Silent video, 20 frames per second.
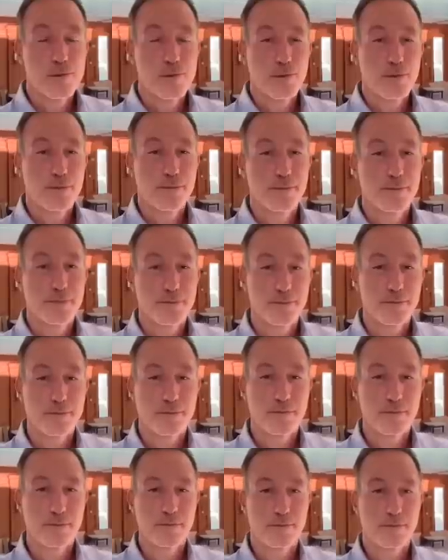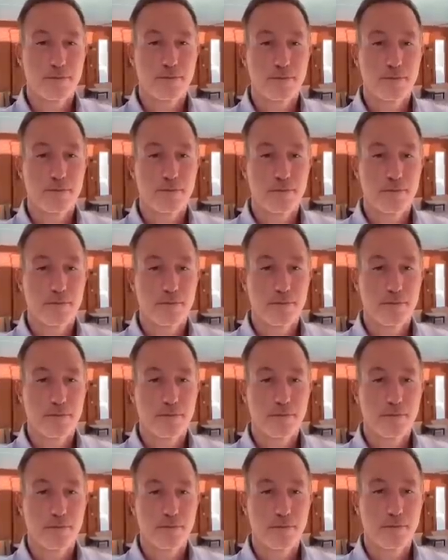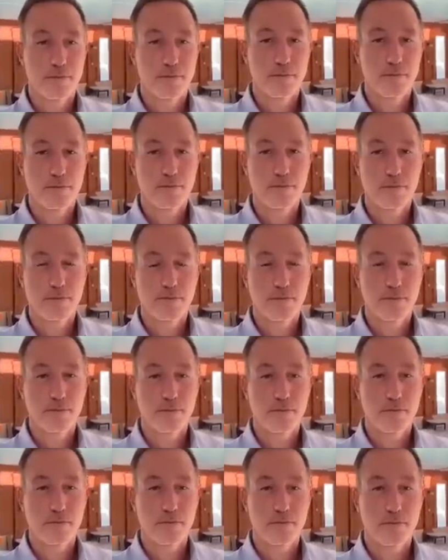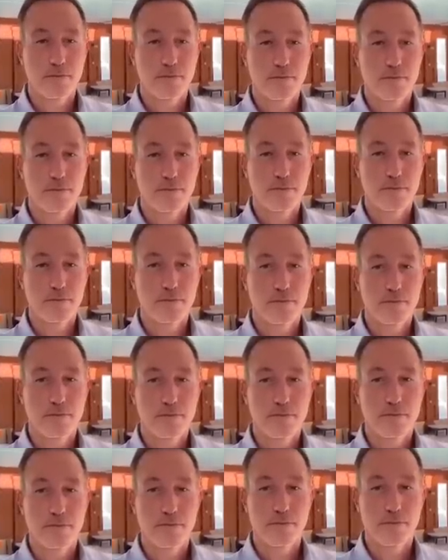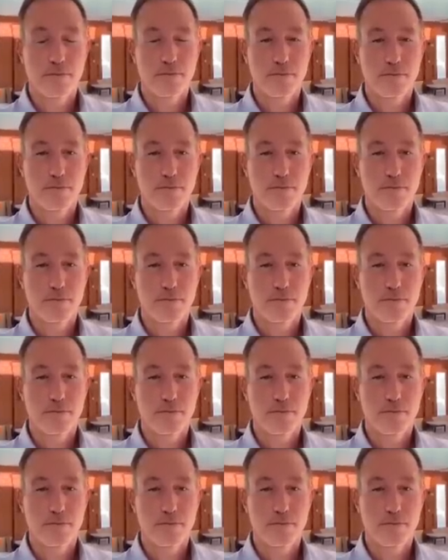[no speech]